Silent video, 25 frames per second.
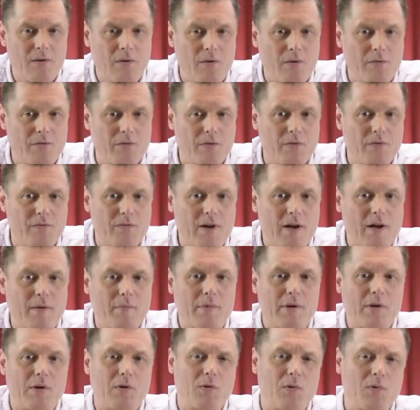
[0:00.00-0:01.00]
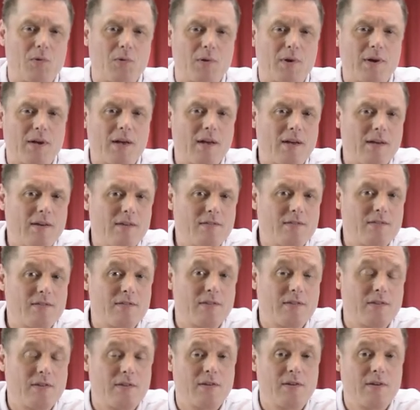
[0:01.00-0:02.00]
of your family court
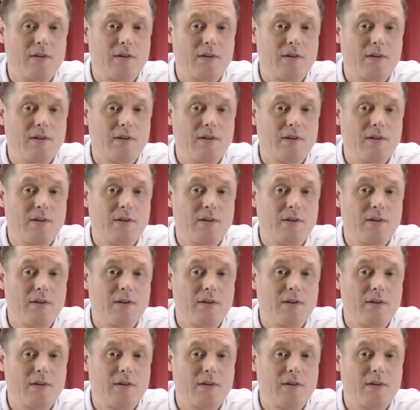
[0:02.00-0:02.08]
case,